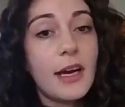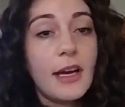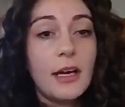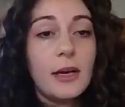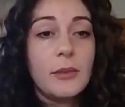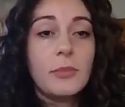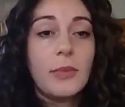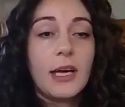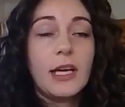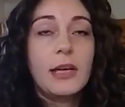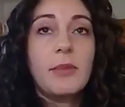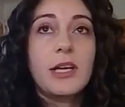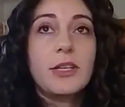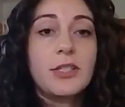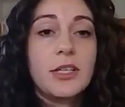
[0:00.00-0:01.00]
I
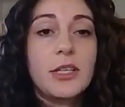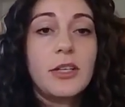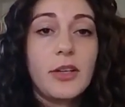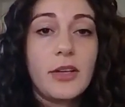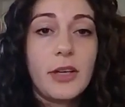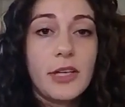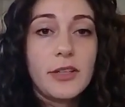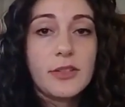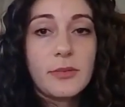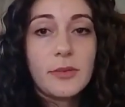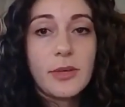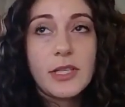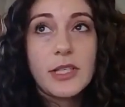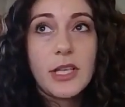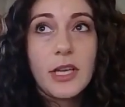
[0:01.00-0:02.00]
imagine there is a
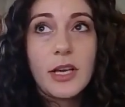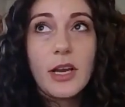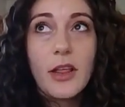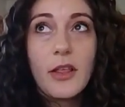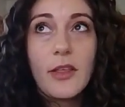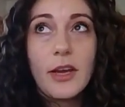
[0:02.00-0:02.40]
reason